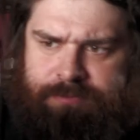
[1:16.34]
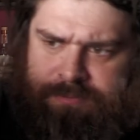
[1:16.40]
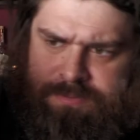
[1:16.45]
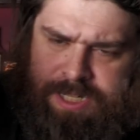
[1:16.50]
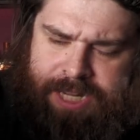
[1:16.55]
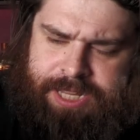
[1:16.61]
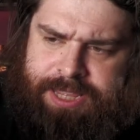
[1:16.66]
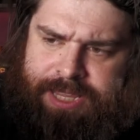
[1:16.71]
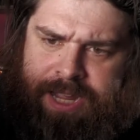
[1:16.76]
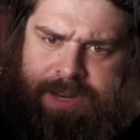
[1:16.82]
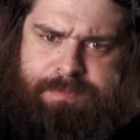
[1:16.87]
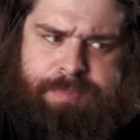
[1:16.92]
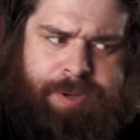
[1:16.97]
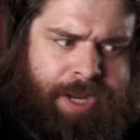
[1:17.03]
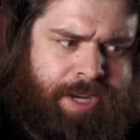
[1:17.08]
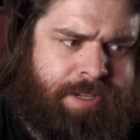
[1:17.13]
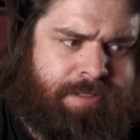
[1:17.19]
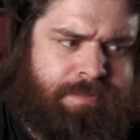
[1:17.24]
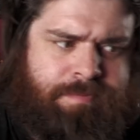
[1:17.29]
hit that
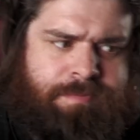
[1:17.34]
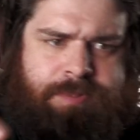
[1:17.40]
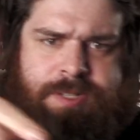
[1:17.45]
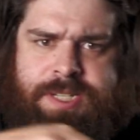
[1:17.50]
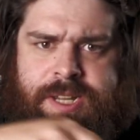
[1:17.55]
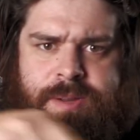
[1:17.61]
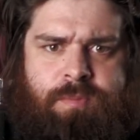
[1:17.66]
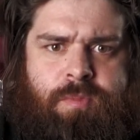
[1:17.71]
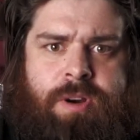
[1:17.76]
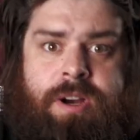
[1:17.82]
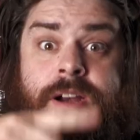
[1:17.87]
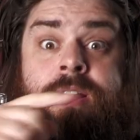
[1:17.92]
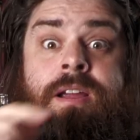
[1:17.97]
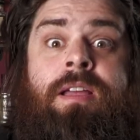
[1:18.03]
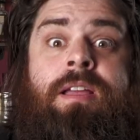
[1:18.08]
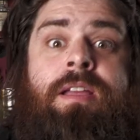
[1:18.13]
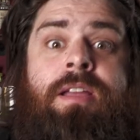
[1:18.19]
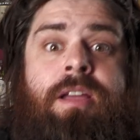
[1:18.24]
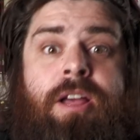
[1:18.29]
button somewhere
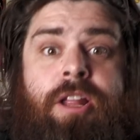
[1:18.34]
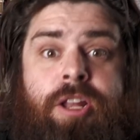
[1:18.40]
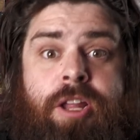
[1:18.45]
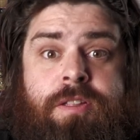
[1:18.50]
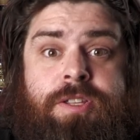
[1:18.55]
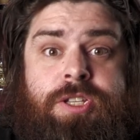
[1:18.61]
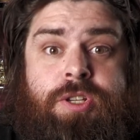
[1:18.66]
along the